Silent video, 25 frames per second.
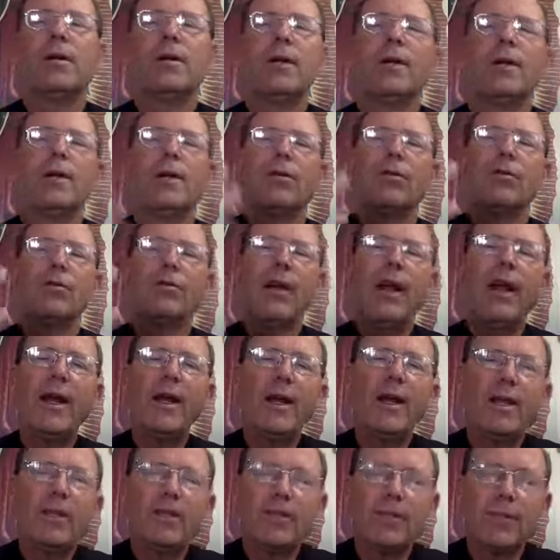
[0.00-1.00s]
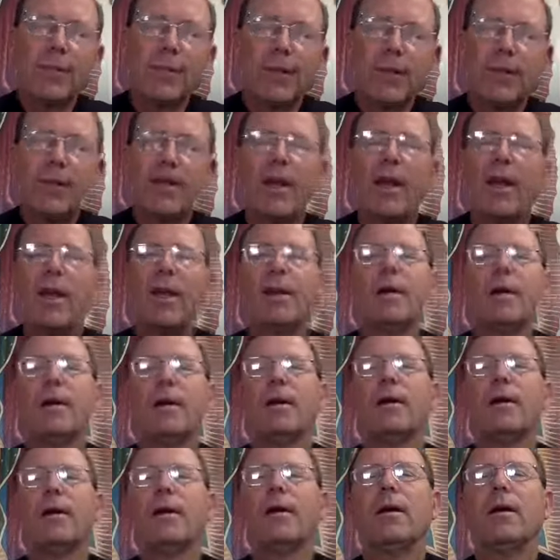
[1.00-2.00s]
the readings for the
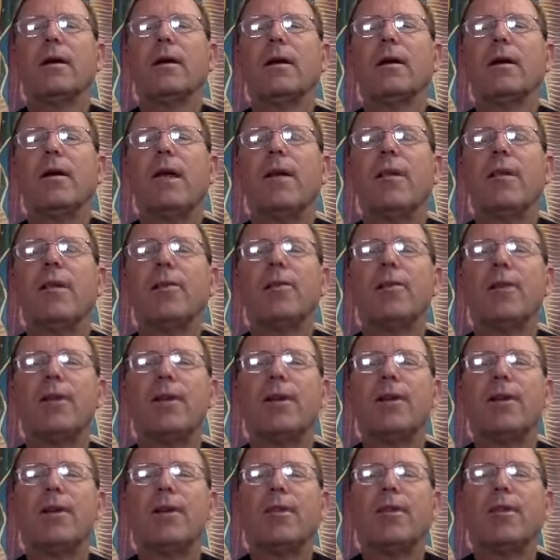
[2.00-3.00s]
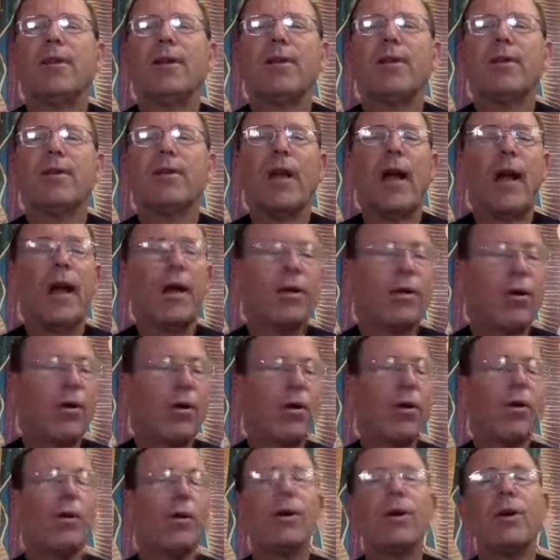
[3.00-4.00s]
day that you can do. Either that
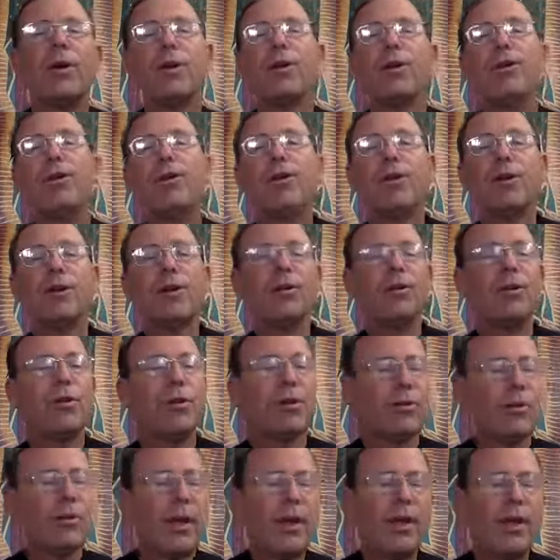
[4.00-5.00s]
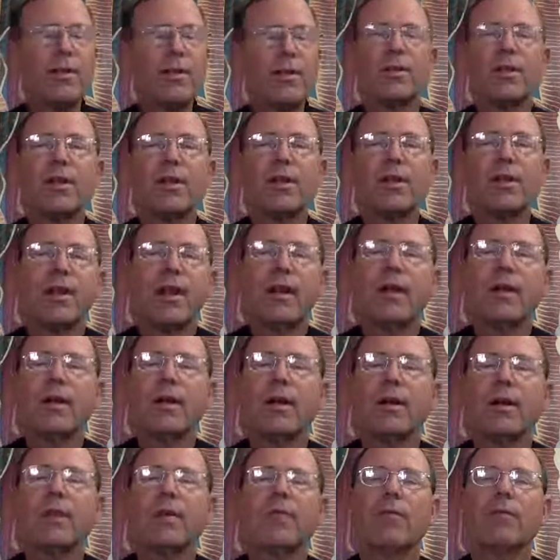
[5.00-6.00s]
or you can do the readings of the
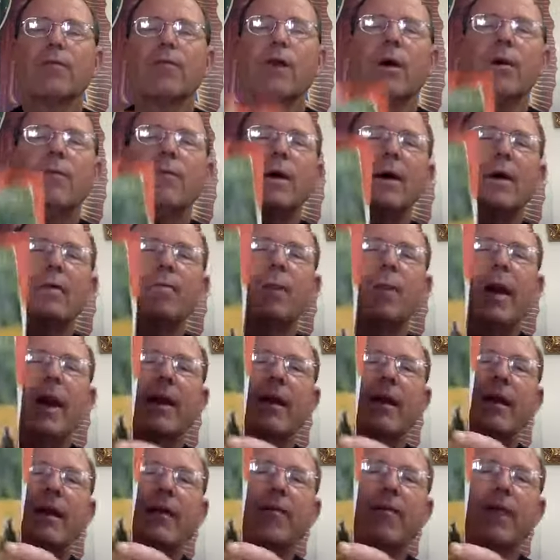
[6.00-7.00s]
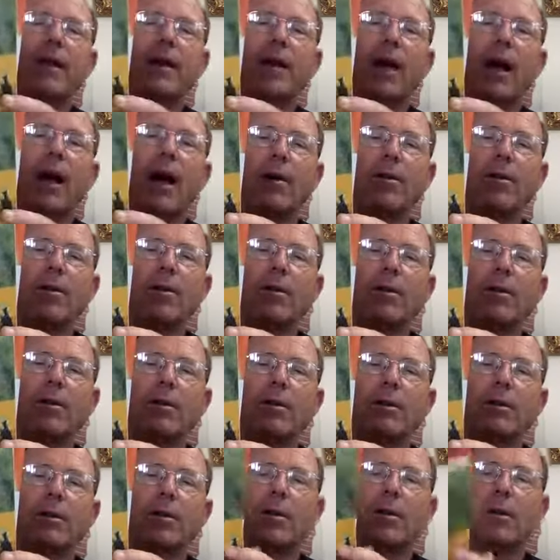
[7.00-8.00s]
day from a Magnificat.
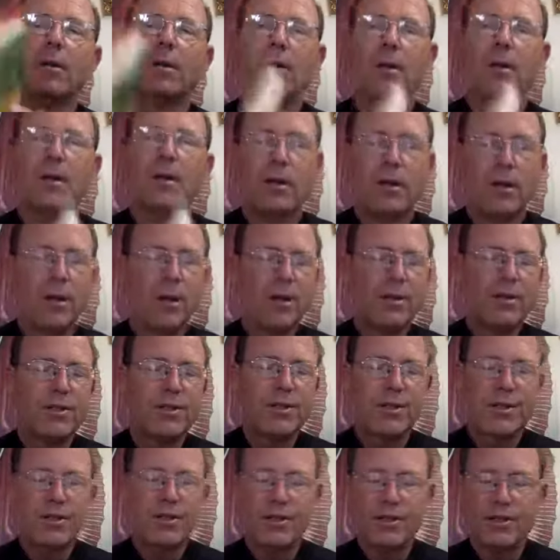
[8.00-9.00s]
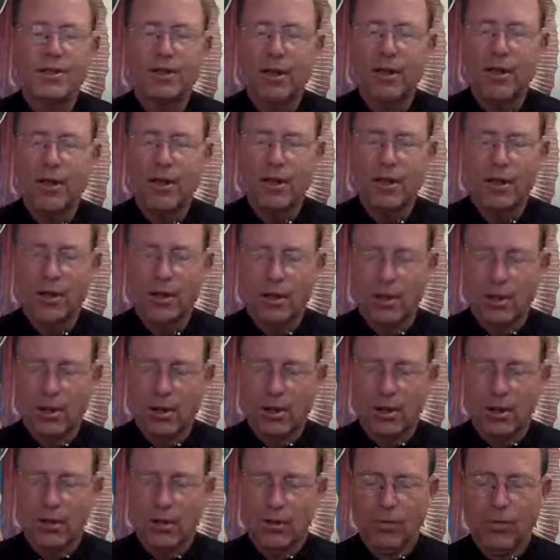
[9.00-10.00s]
This is uh,
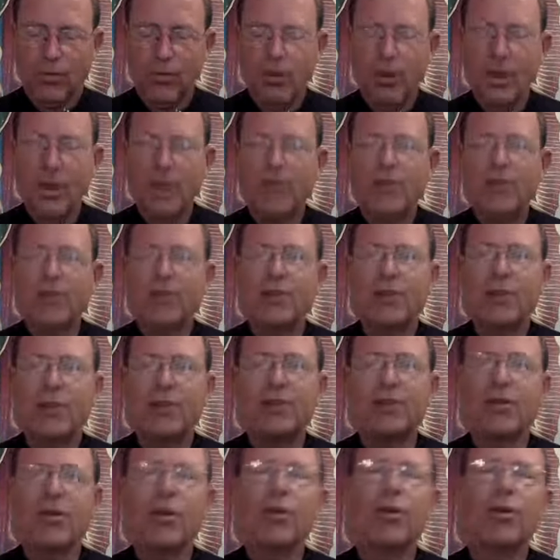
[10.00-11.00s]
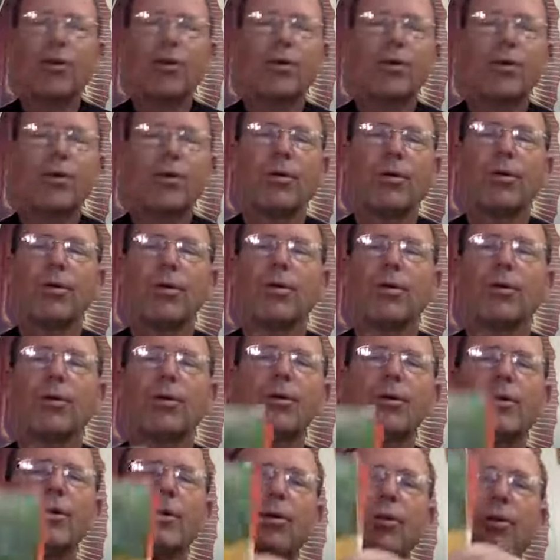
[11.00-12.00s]
what I suggest, or your,
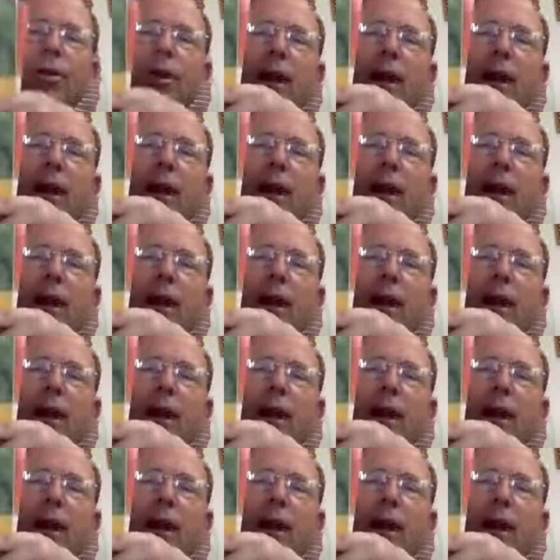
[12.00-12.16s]
your